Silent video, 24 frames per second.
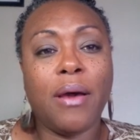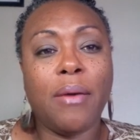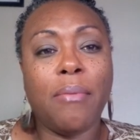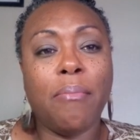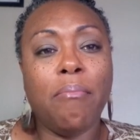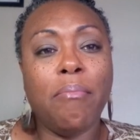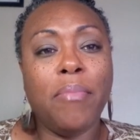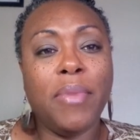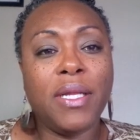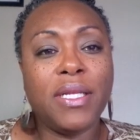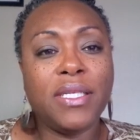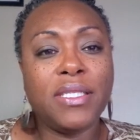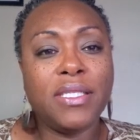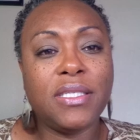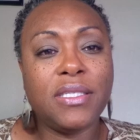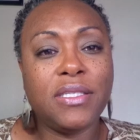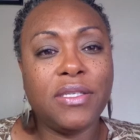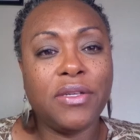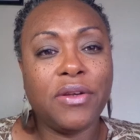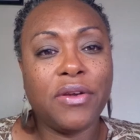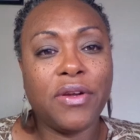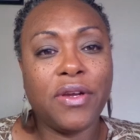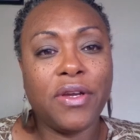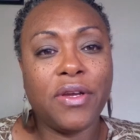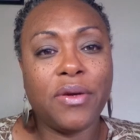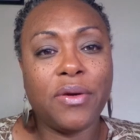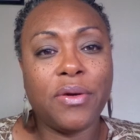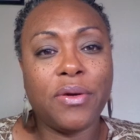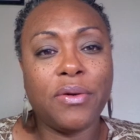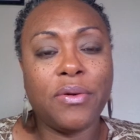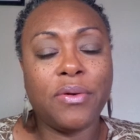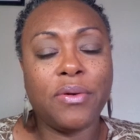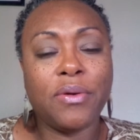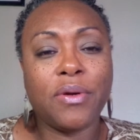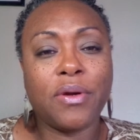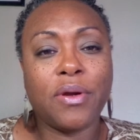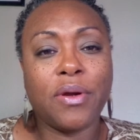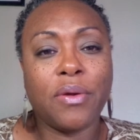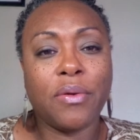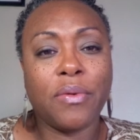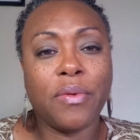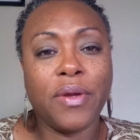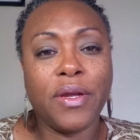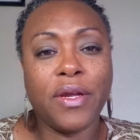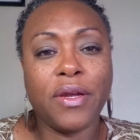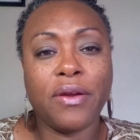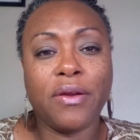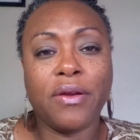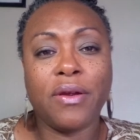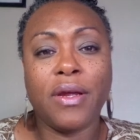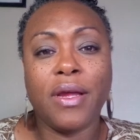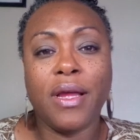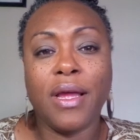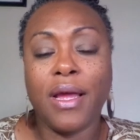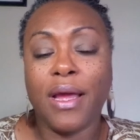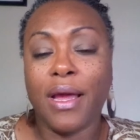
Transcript: ministerial career,